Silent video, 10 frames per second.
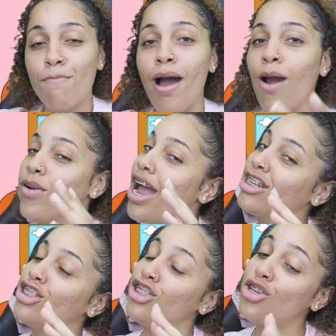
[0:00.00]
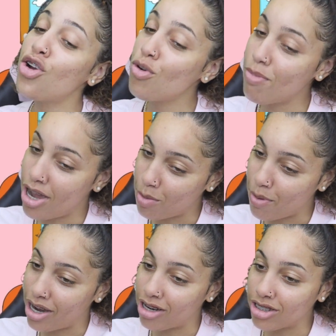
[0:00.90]
my reactions to
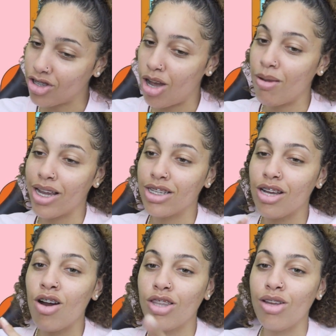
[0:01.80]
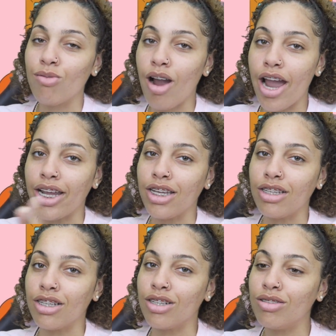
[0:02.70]
mukbangers, so I'm like, it's only right,
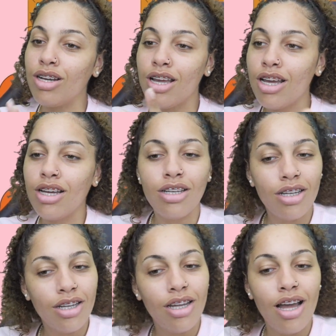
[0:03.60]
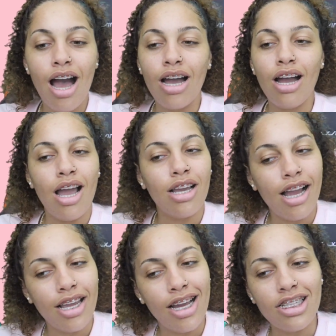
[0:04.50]
you know? I,
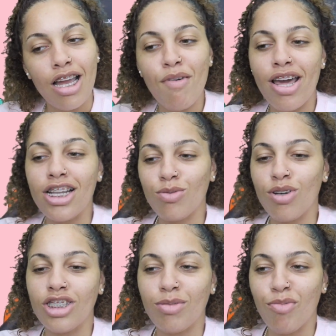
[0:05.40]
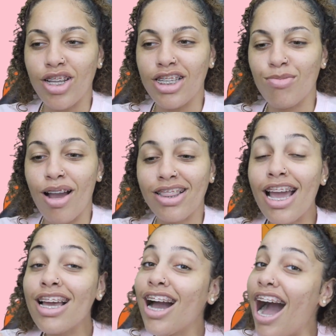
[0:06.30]
I, guess I might as well just bring these back.
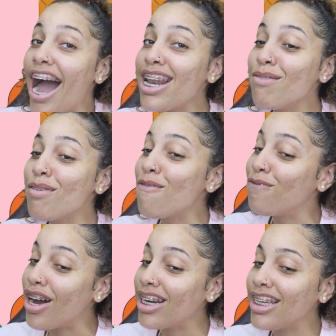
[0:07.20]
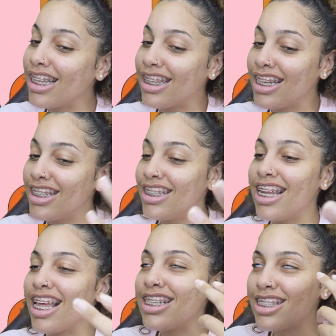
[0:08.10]
They kind of be funny at the end of the
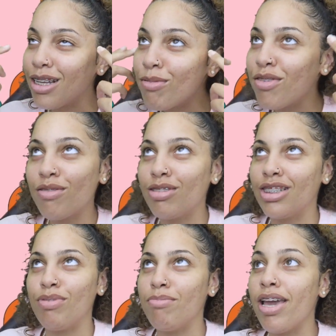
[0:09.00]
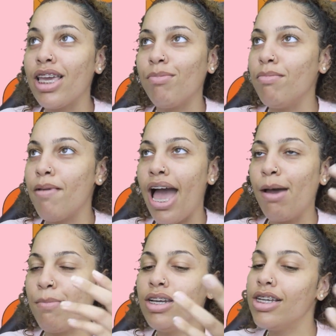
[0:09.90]
day. That some of them just be making me
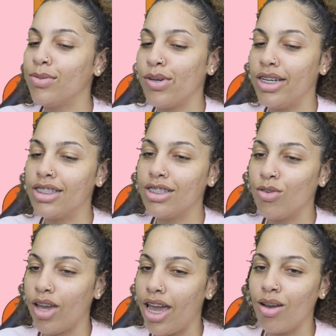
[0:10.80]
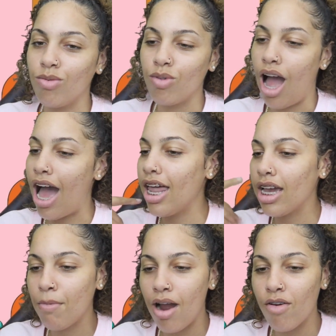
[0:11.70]
mad, but it is what it is. It's okay. I
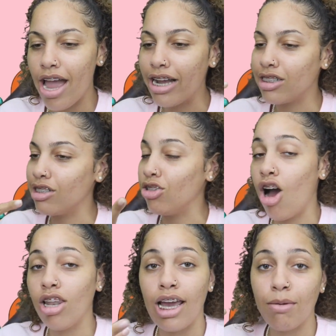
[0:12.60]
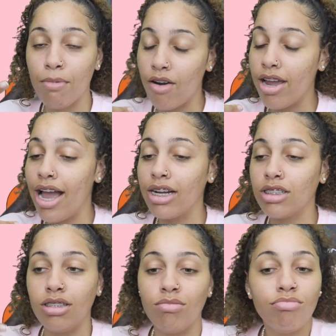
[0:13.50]
like my reaction. Y'all like my
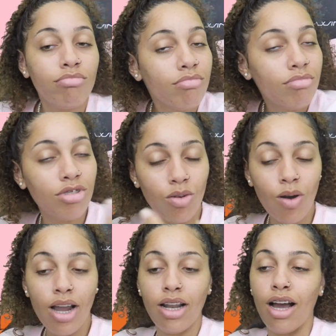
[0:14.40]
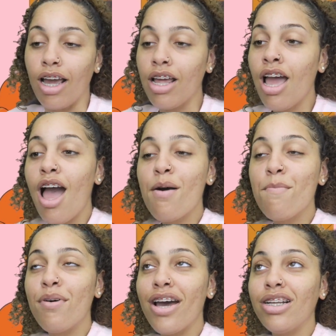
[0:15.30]
reaction. So why not?
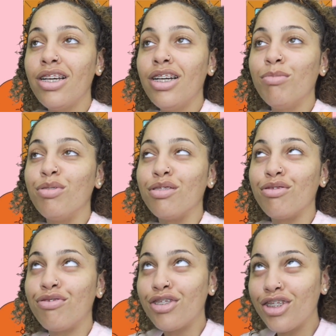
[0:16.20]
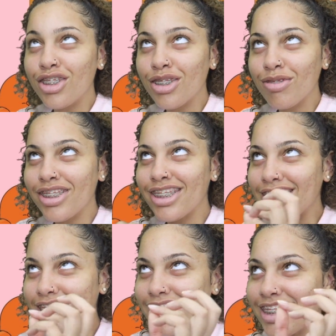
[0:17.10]
But before we
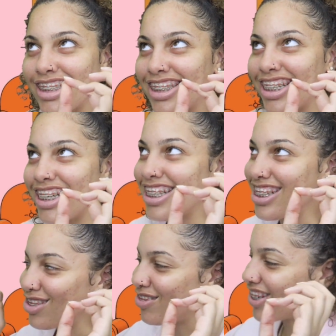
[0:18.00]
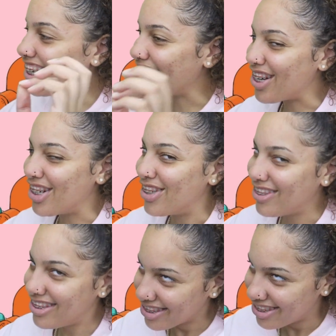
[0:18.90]
get into this
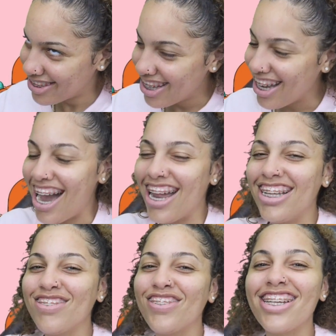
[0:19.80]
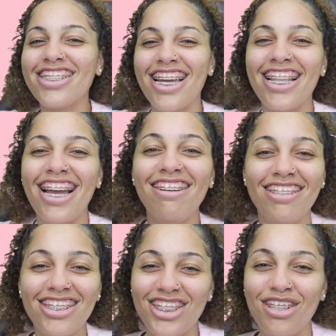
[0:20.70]
video, I just want to say that if
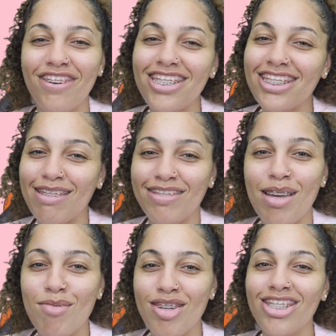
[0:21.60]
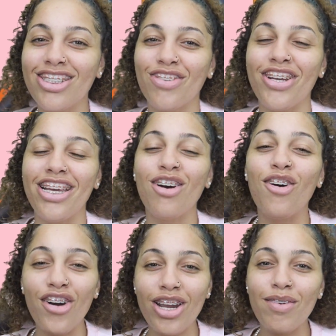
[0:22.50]
this is your first time seeing me on your screen
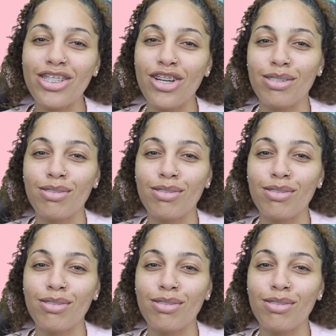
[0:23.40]
or you're a returning